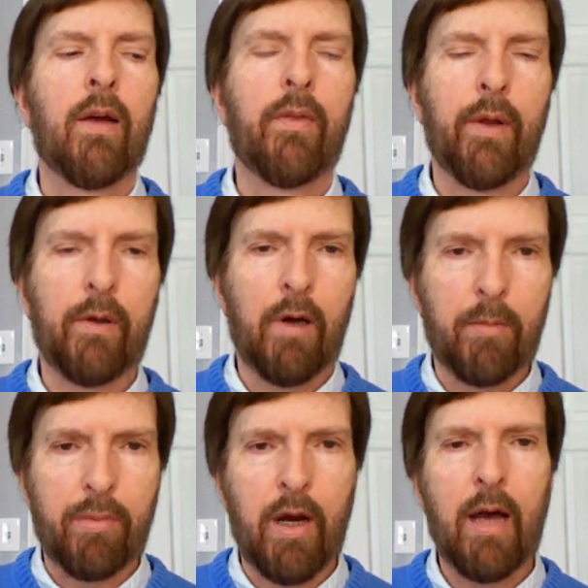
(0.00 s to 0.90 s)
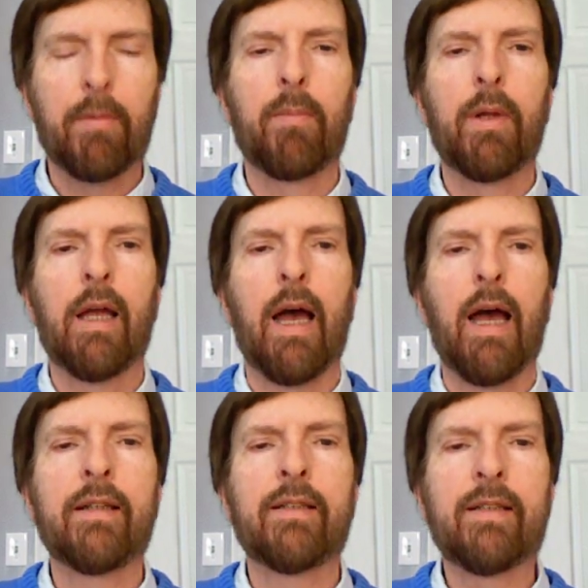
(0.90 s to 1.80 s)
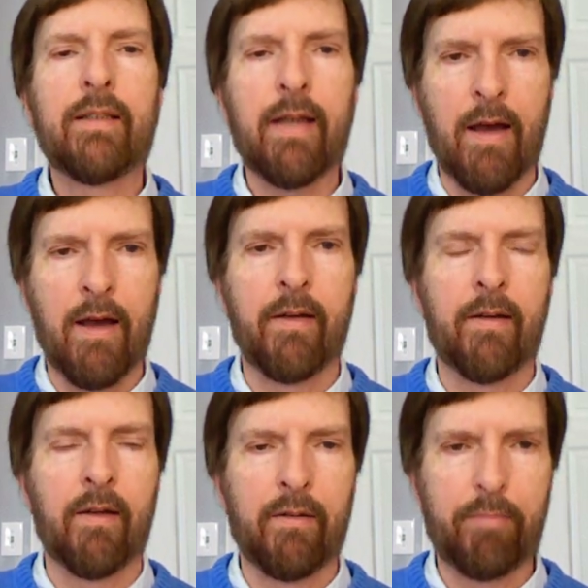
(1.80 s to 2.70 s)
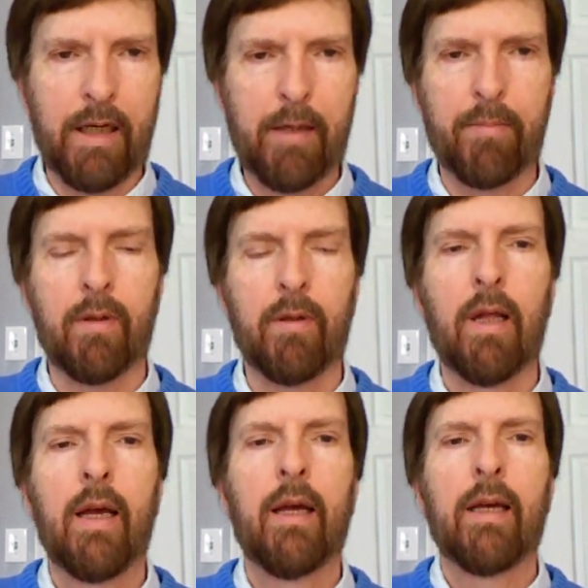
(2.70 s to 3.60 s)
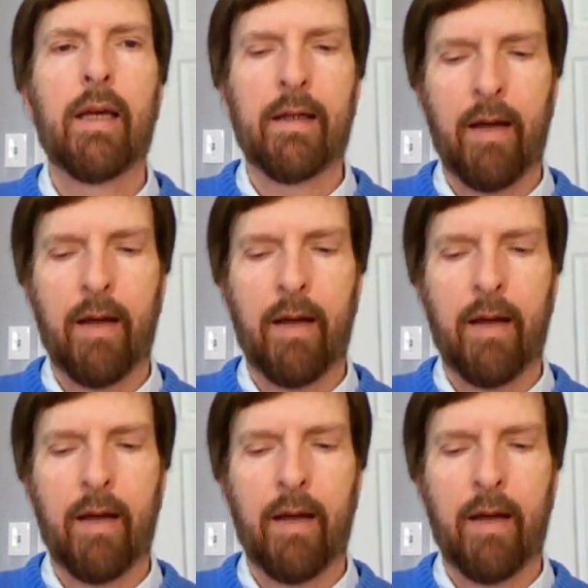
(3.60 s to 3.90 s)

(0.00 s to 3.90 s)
there are probably a ton of people and